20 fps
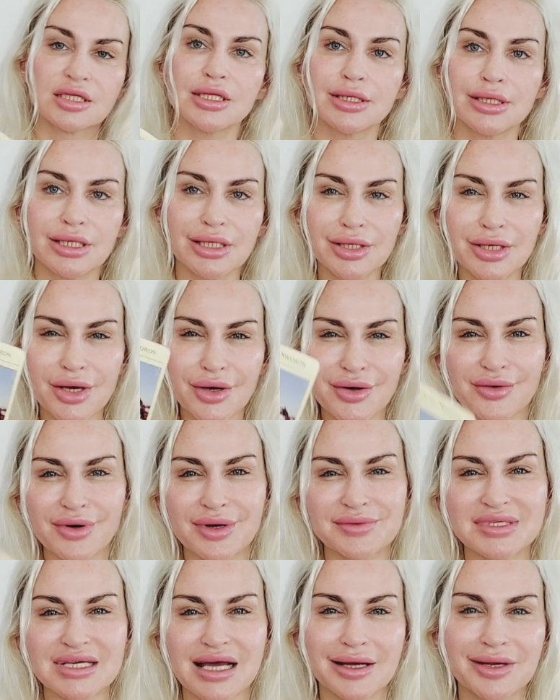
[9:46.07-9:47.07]
You know who
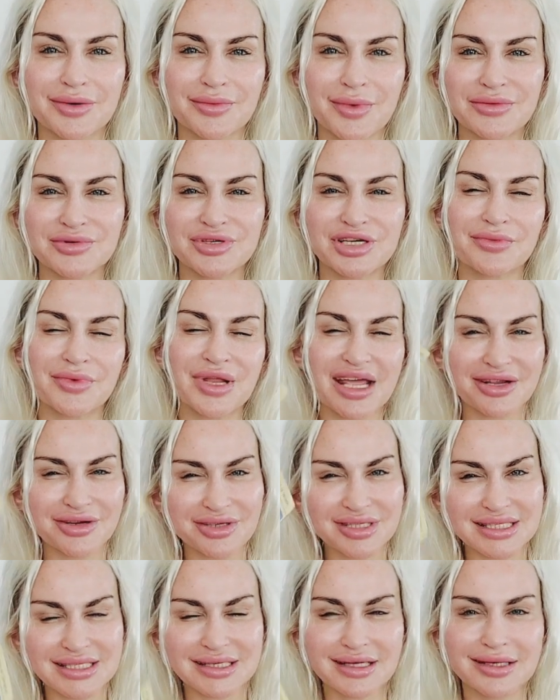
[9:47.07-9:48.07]
I'm talking about, Gemini. You're
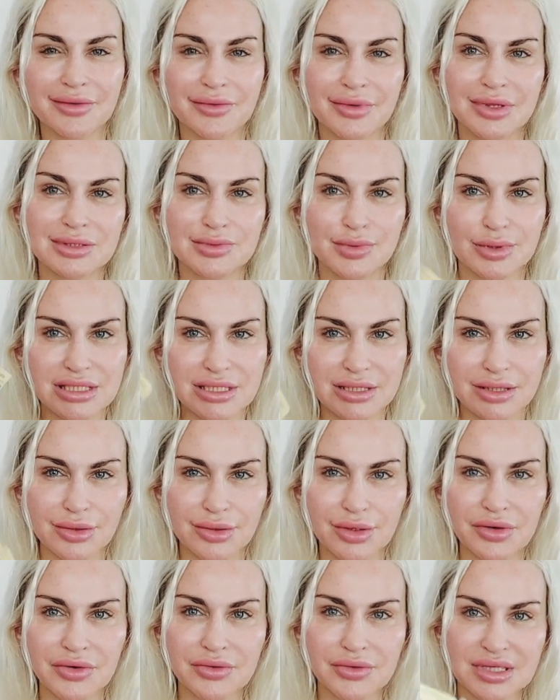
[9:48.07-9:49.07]
dealing with this person. You
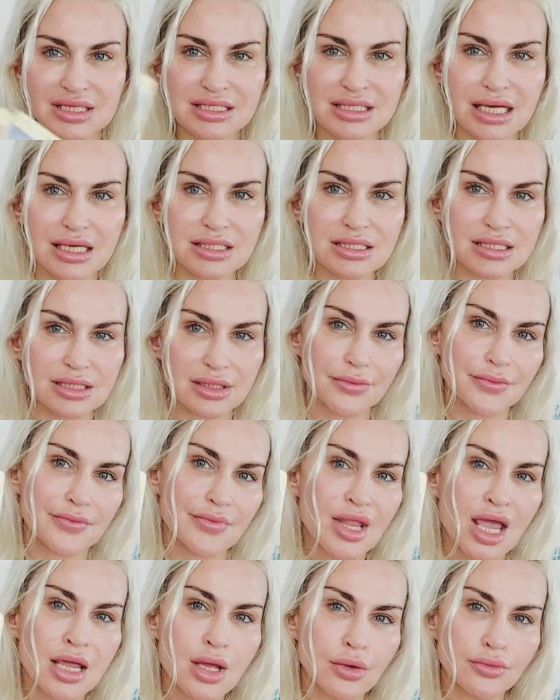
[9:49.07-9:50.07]
know who this is.
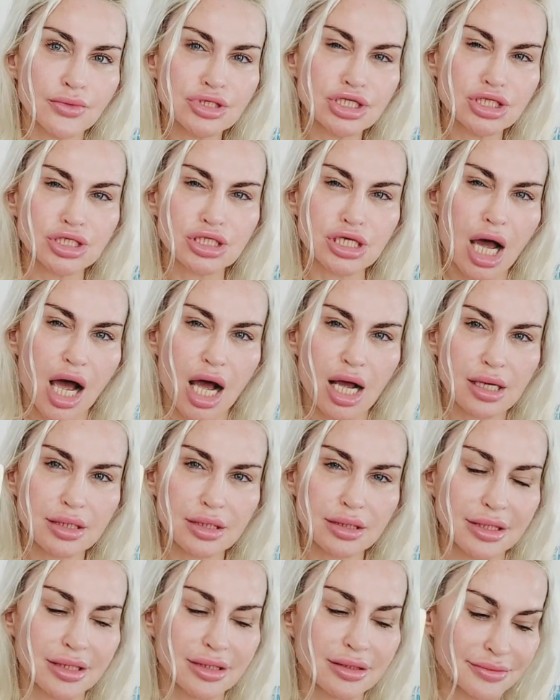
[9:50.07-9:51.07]
We should talk.
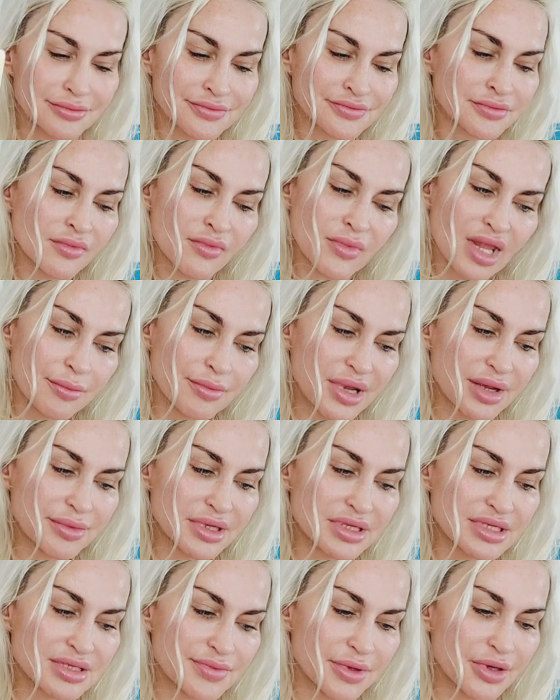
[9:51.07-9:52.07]
Maybe
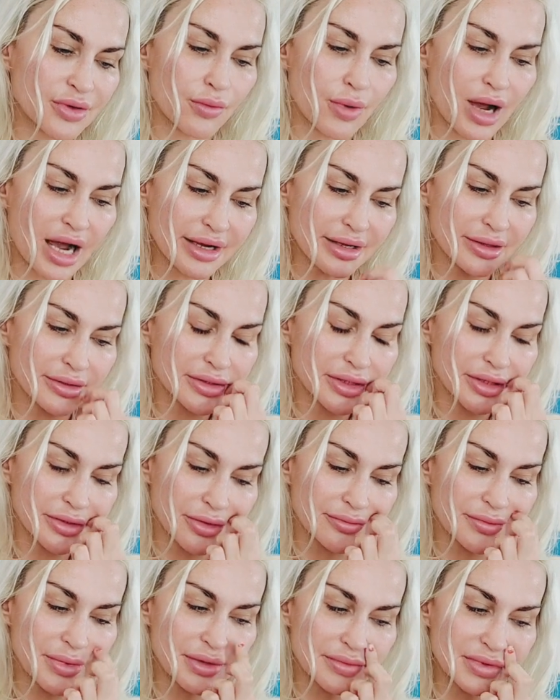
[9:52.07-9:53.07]
it's been a while, you know,
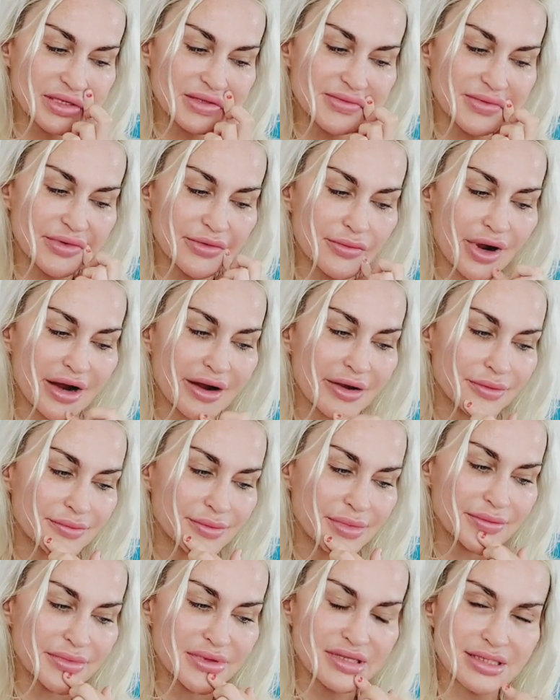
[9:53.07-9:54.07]
maybe it's been a while.
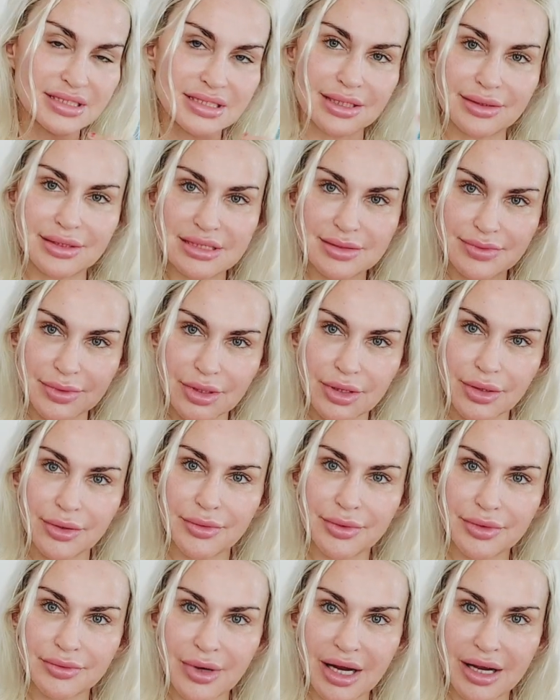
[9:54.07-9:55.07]
Maybe the sun's been
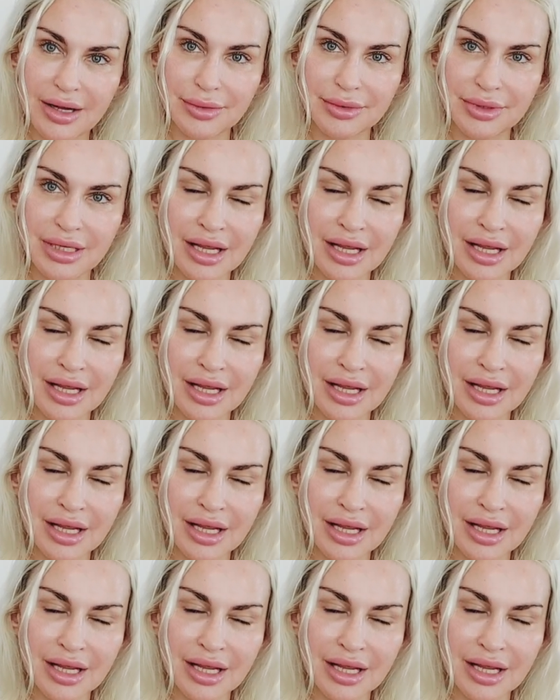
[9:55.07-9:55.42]
going around.